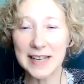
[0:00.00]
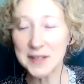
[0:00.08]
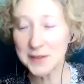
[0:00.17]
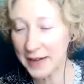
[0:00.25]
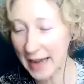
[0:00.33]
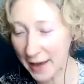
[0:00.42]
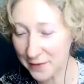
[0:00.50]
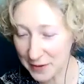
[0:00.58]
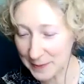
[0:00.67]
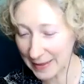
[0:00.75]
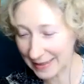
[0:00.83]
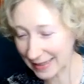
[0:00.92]
Thanks for
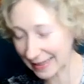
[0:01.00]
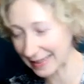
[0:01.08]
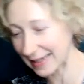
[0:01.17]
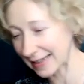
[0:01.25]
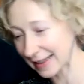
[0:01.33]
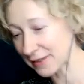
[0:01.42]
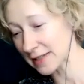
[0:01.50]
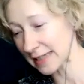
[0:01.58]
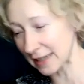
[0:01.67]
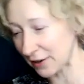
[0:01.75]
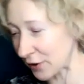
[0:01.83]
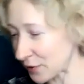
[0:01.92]
having me again. I love
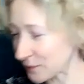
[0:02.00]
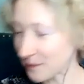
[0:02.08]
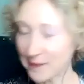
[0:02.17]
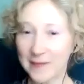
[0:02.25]
it here.